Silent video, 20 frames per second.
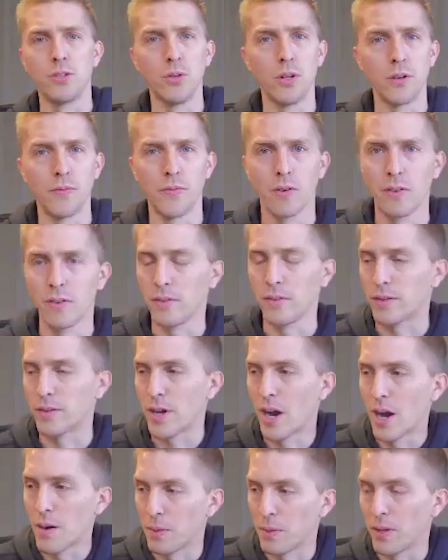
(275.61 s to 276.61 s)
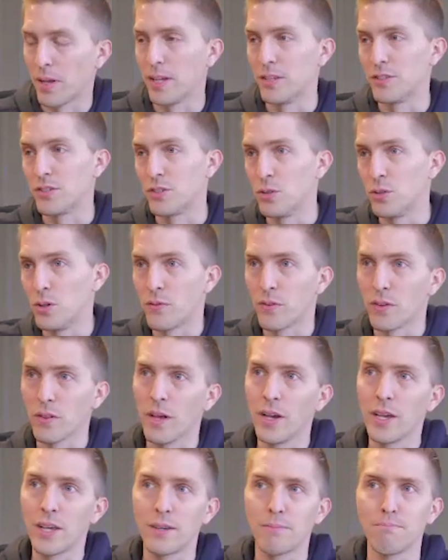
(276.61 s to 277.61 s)
two different comp plans, two different
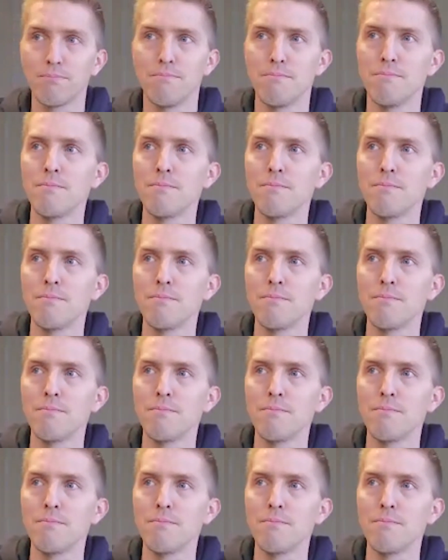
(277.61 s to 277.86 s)
like